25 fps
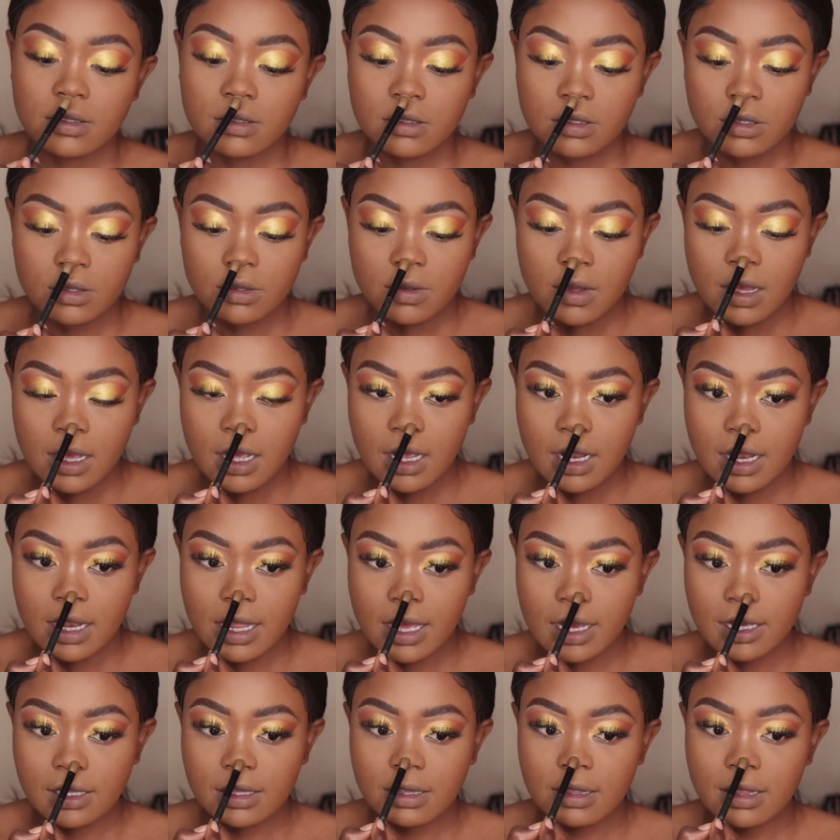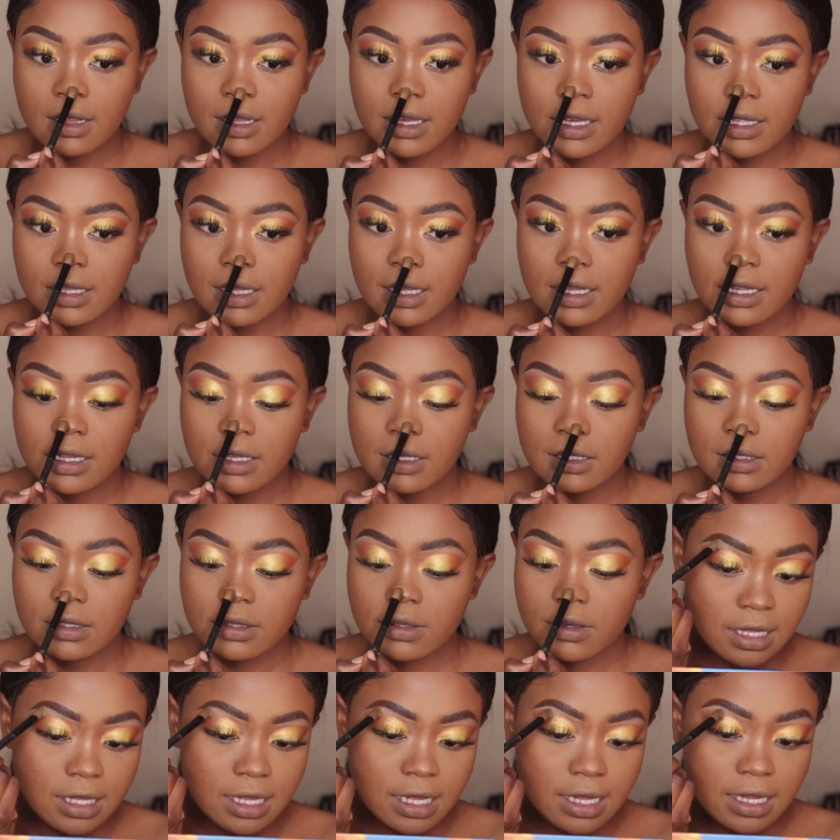to highlight lately.
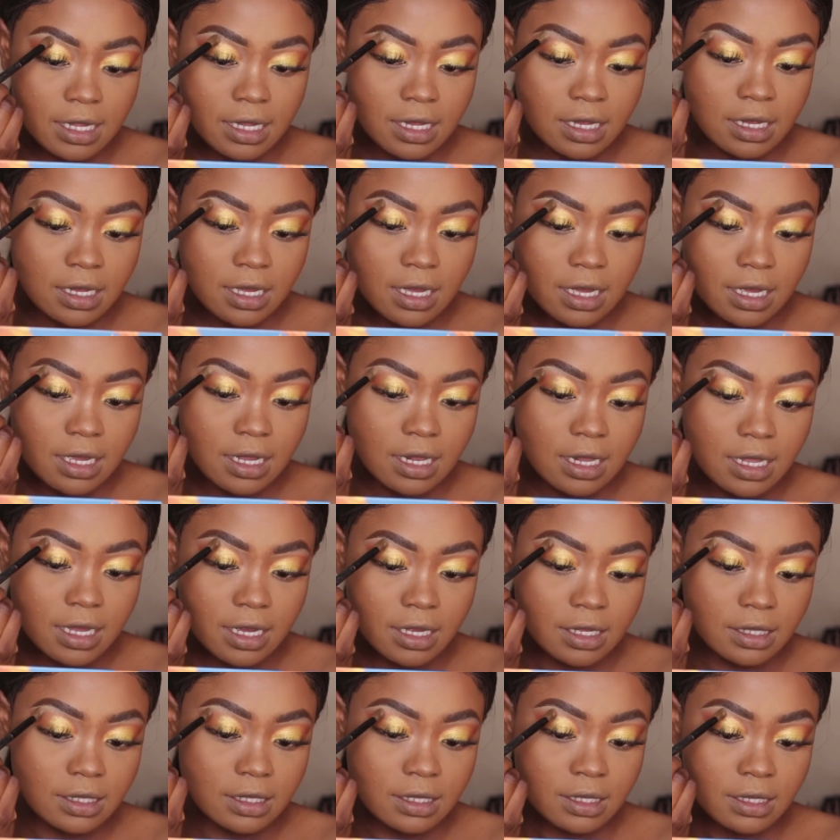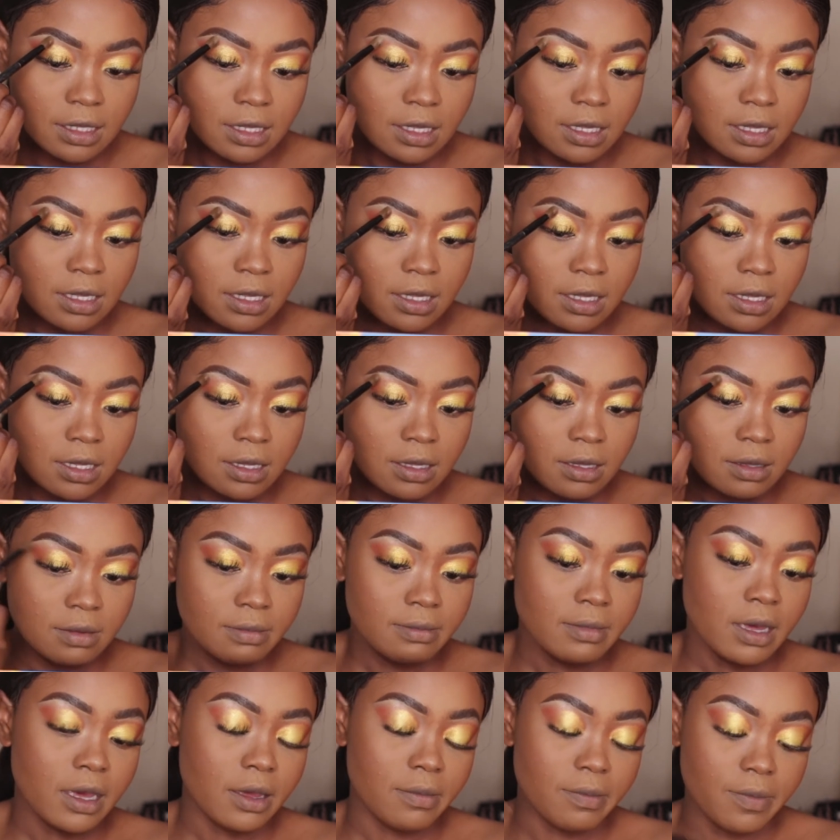Slightly highlight
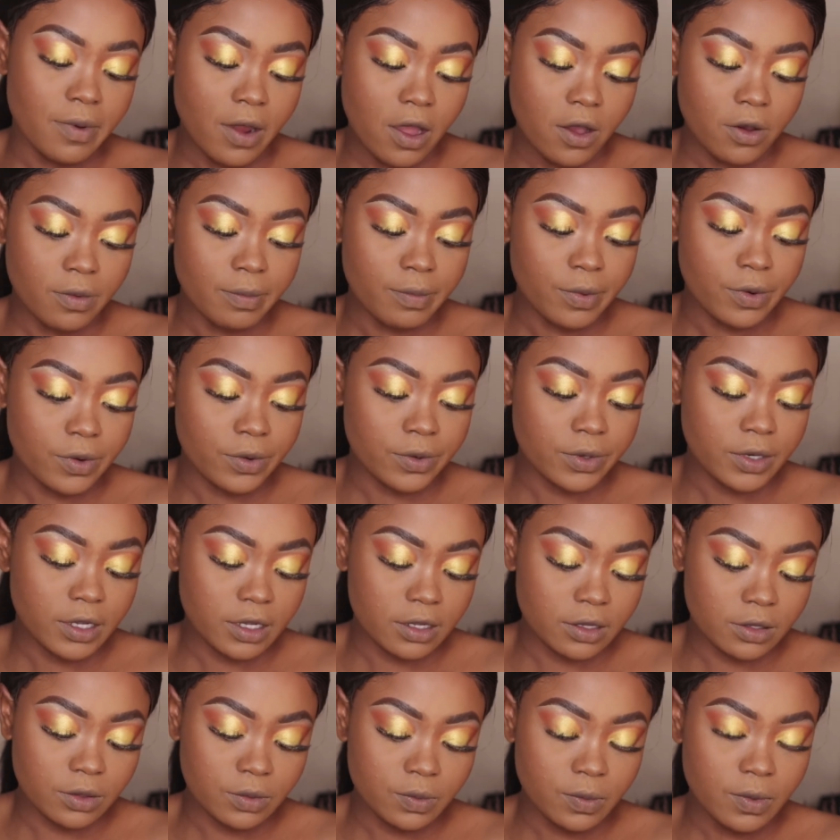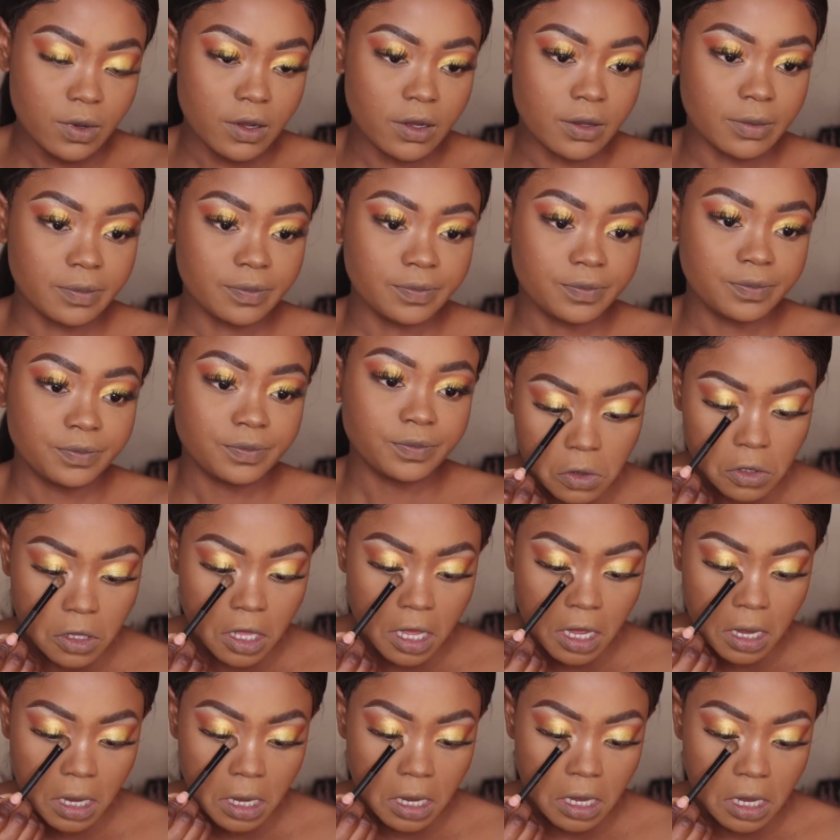my brow bone as well. Do
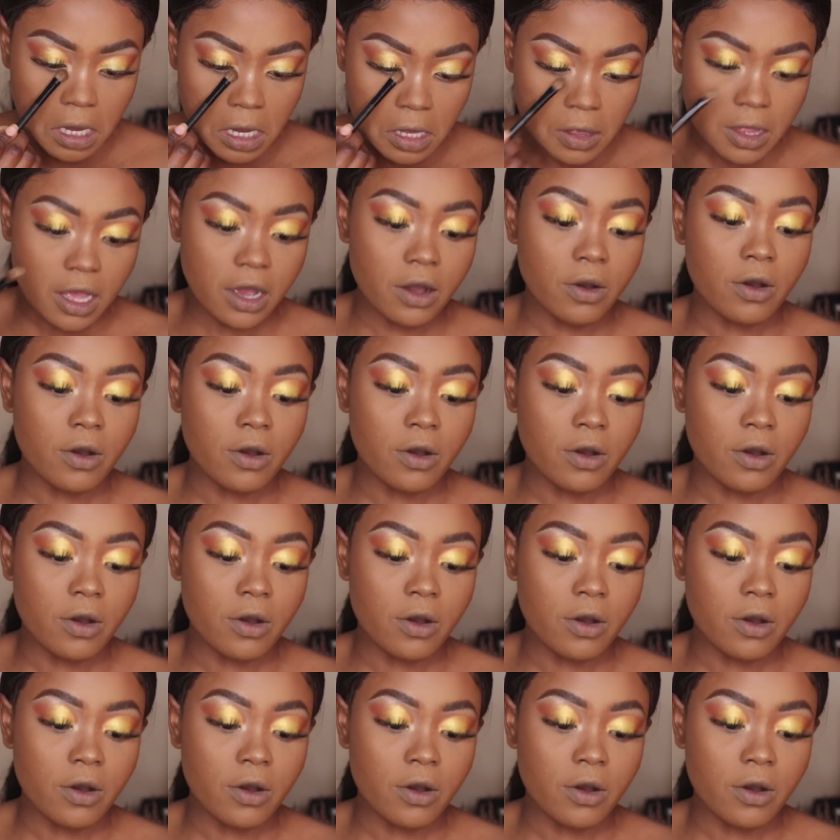the inner